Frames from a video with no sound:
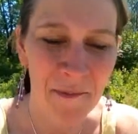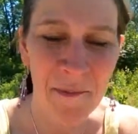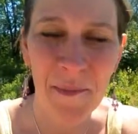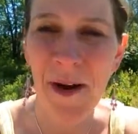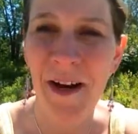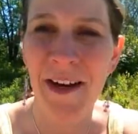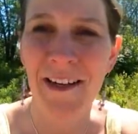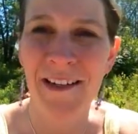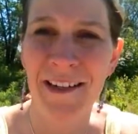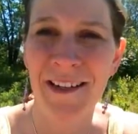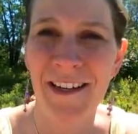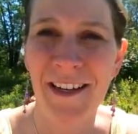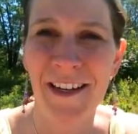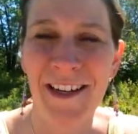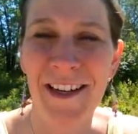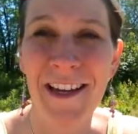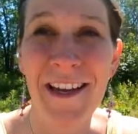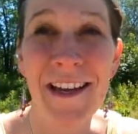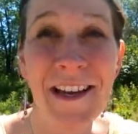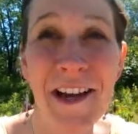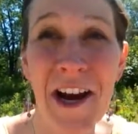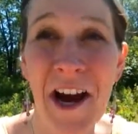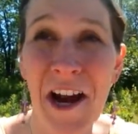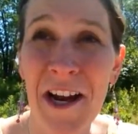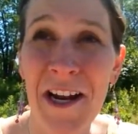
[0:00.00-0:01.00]
but
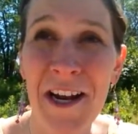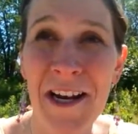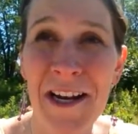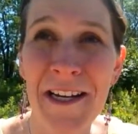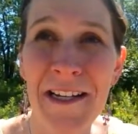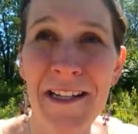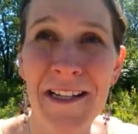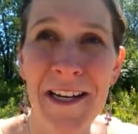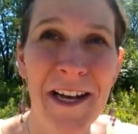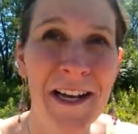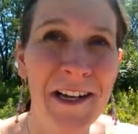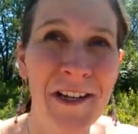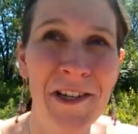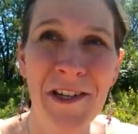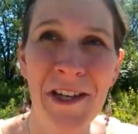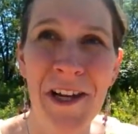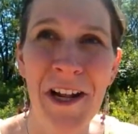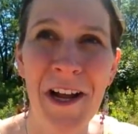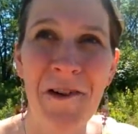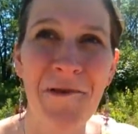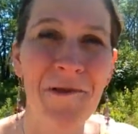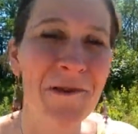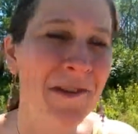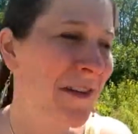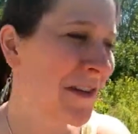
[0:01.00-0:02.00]
he got it in a dish and
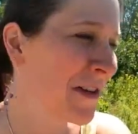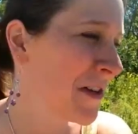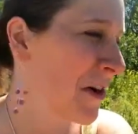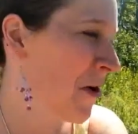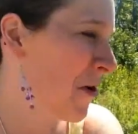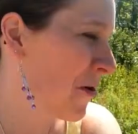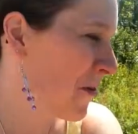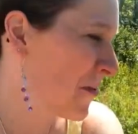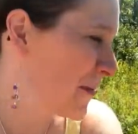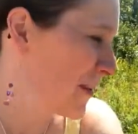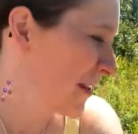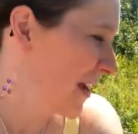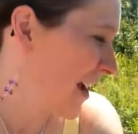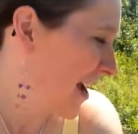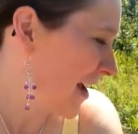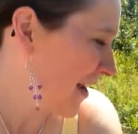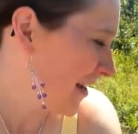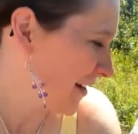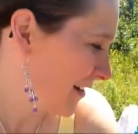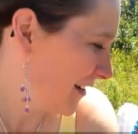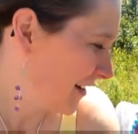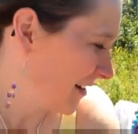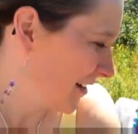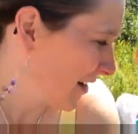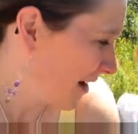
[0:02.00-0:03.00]
I was so
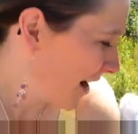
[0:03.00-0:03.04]
upset.